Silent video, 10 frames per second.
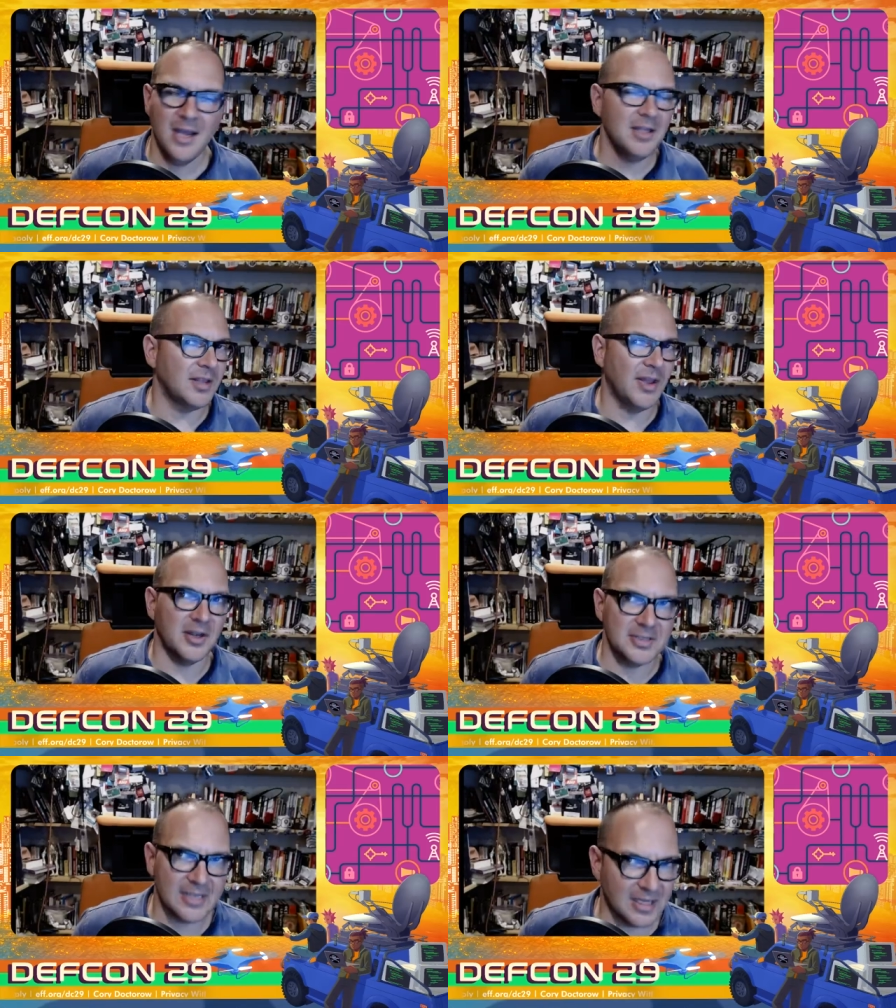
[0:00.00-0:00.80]
that they
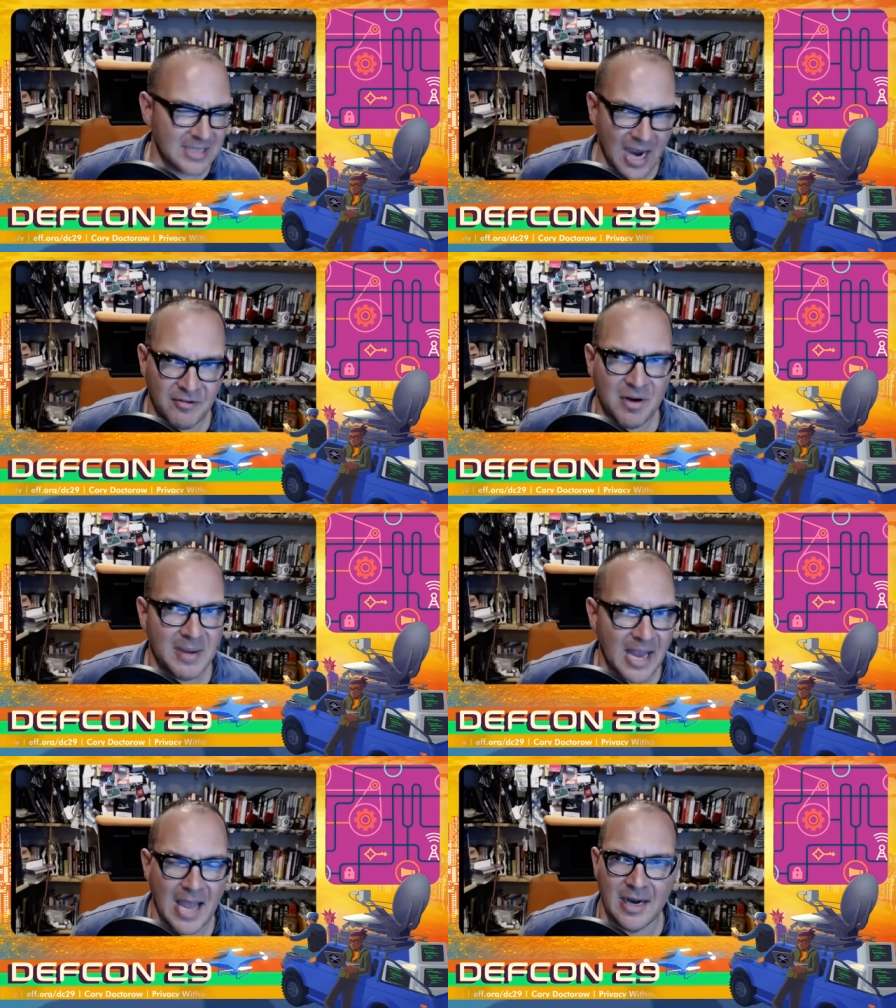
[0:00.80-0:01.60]
could sell to every
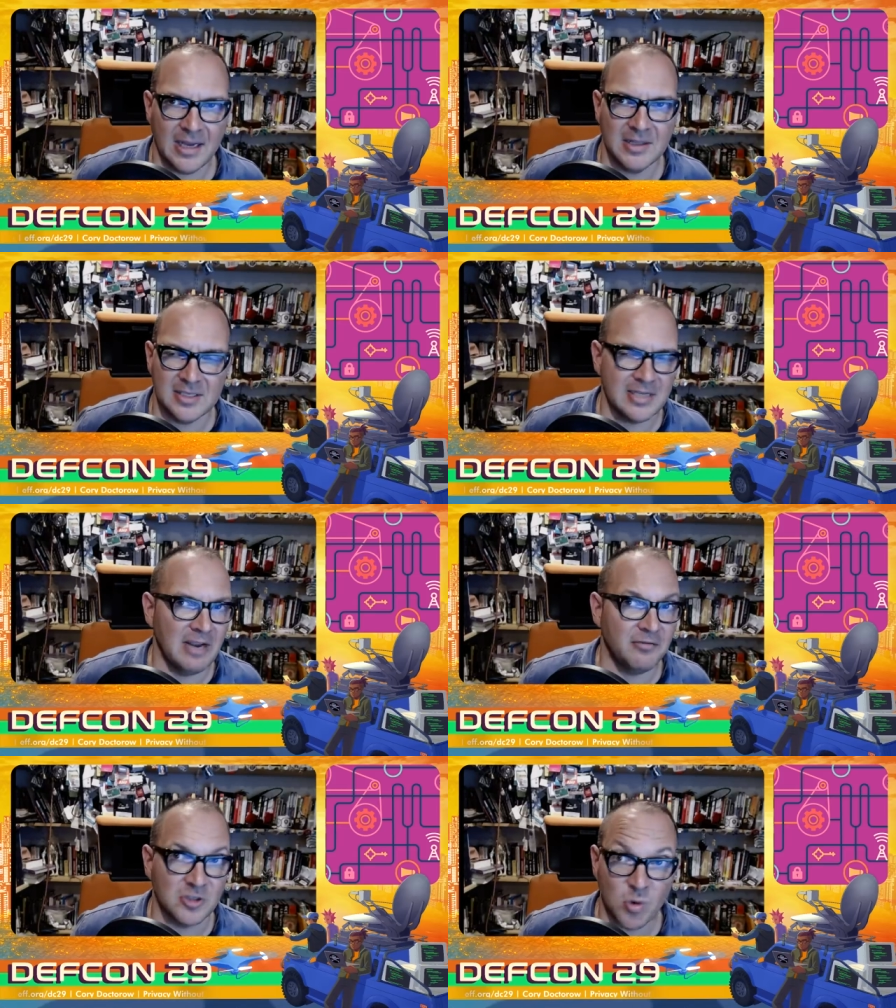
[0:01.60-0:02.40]
mechanic in the state
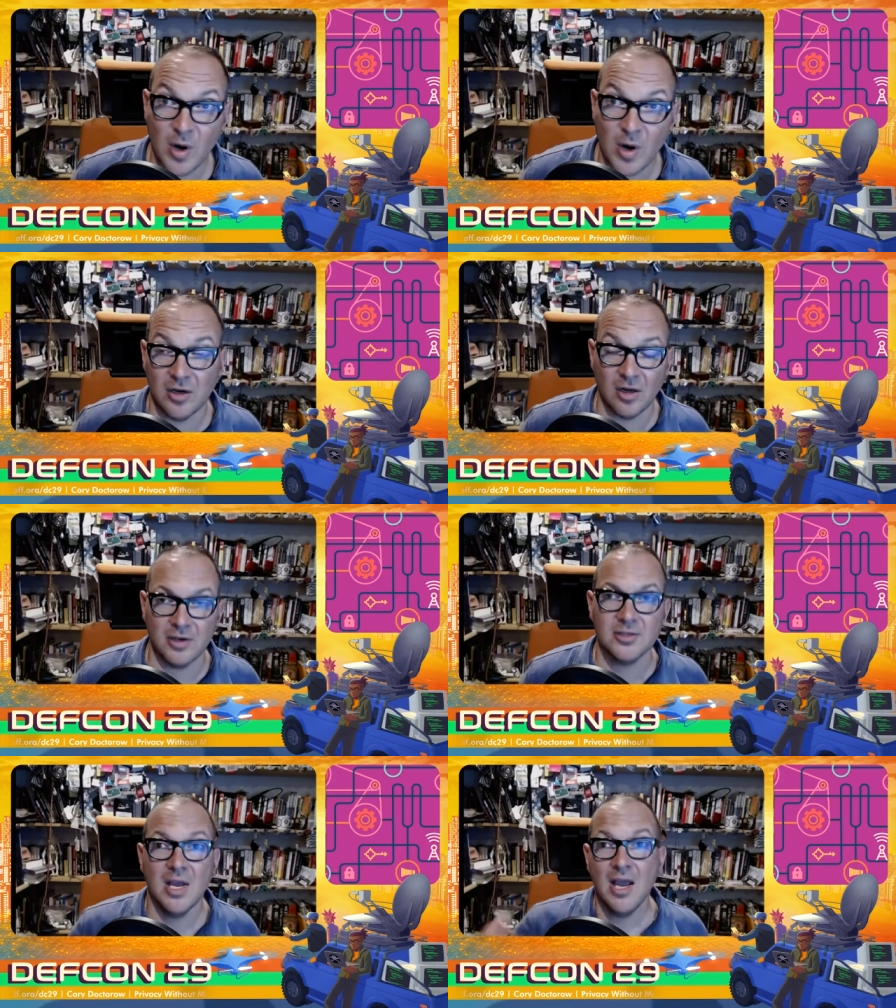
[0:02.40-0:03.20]
for
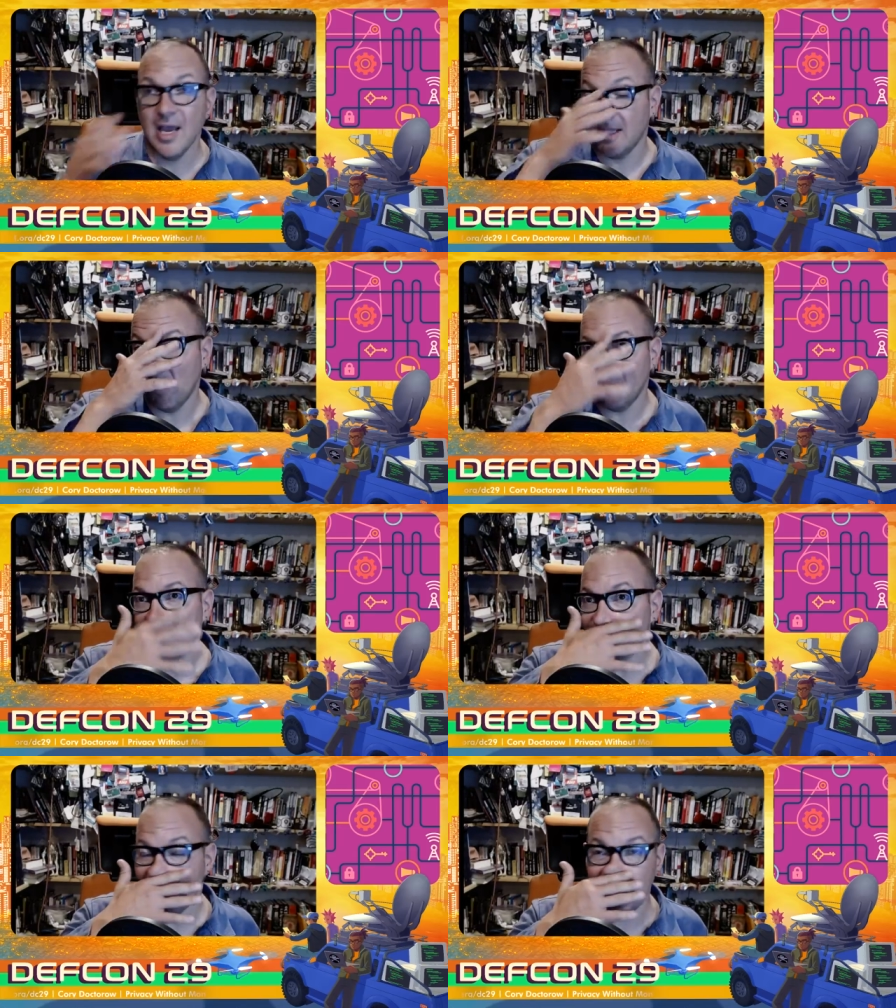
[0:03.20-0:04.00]
$20, and that would
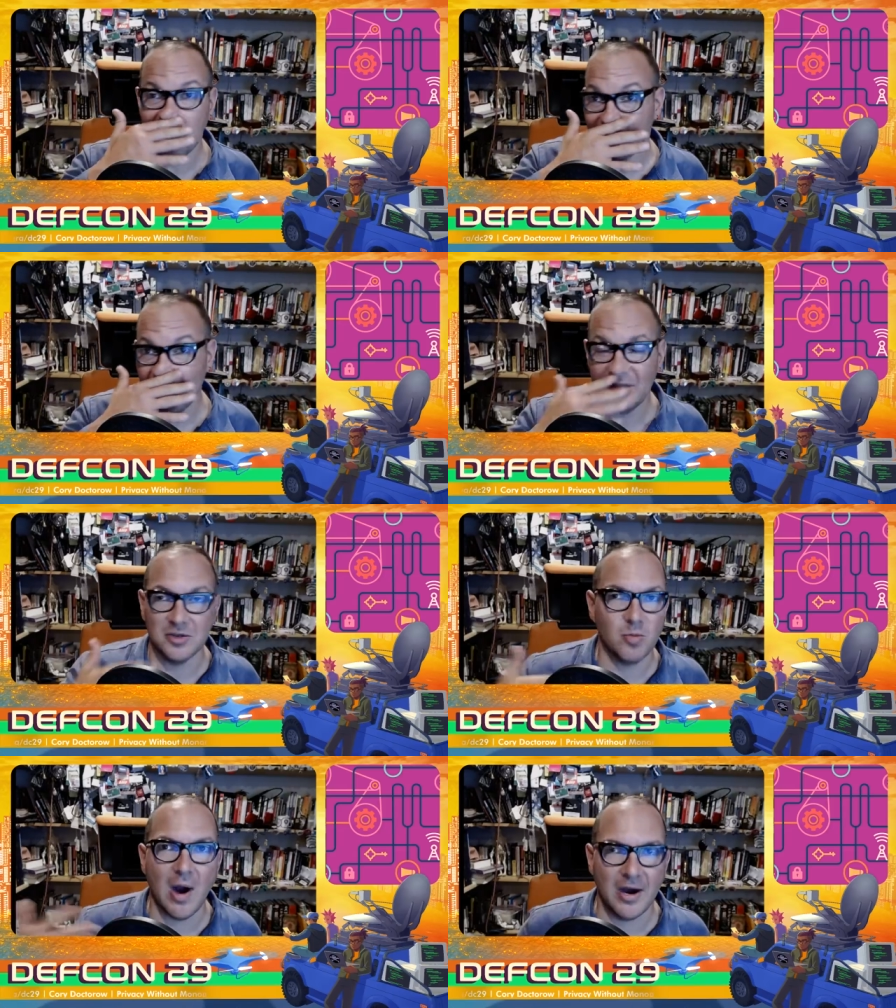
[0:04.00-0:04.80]
continue to read those
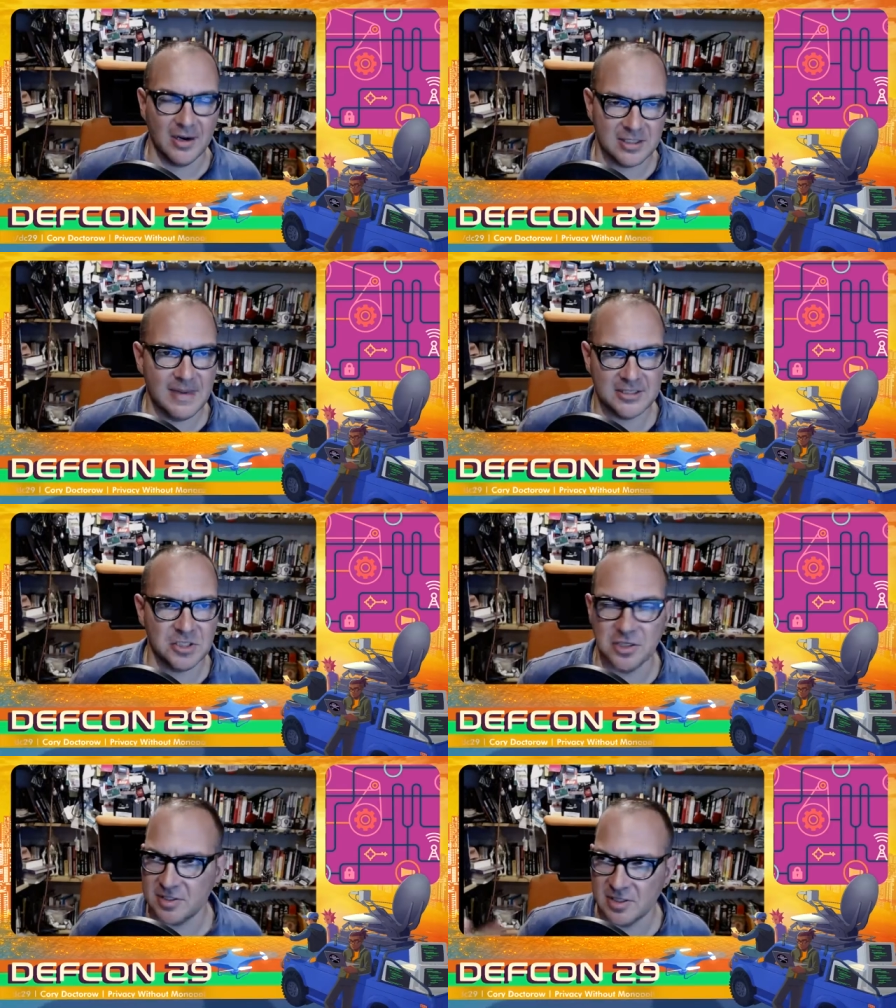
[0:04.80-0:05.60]
wireless
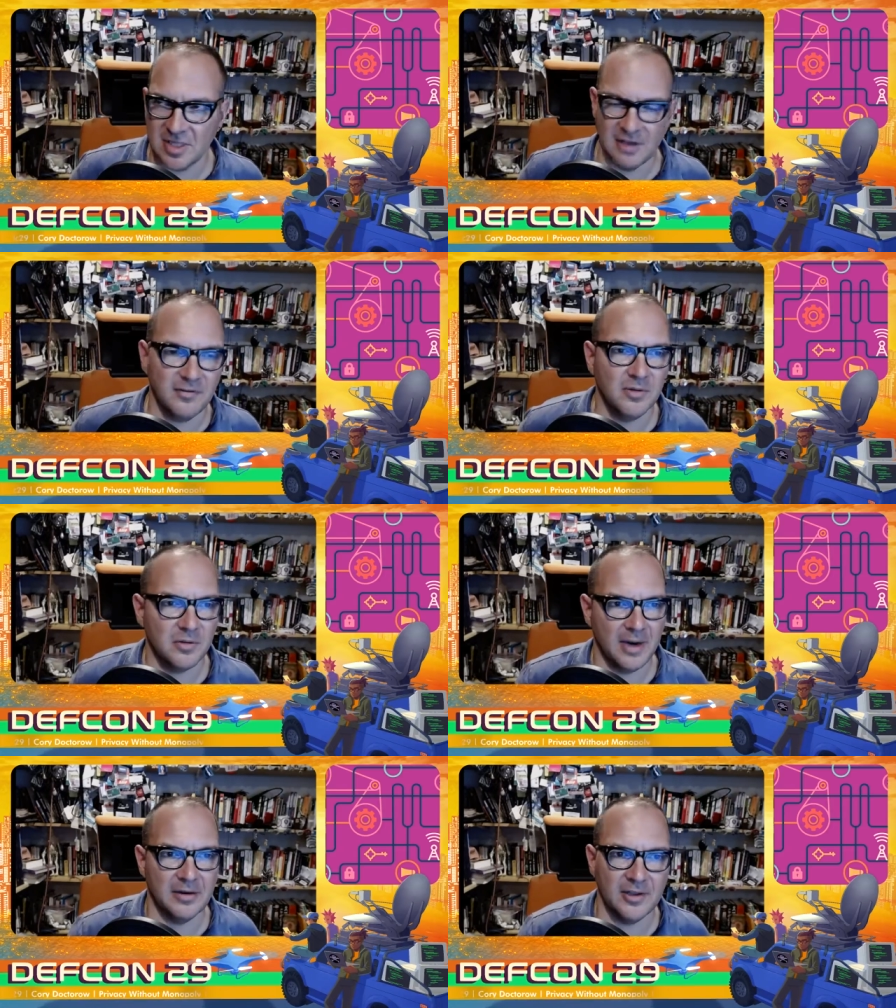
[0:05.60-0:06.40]
messages as they flew
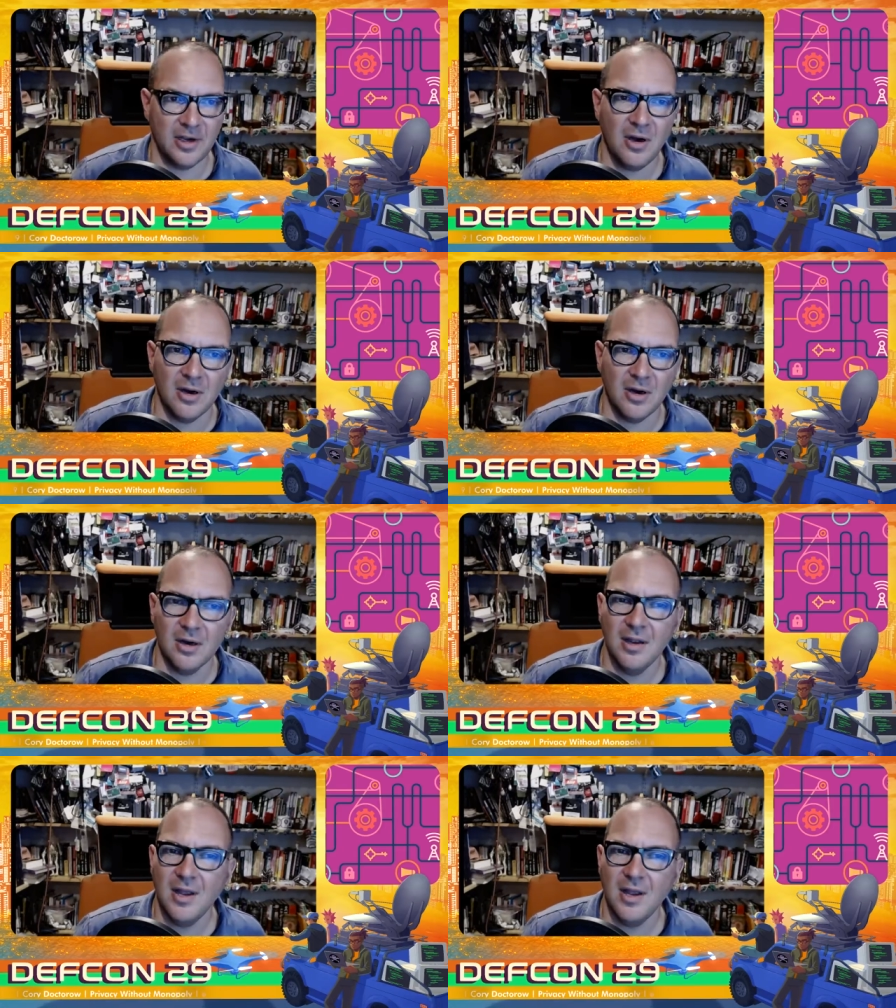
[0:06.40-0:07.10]
around in the car.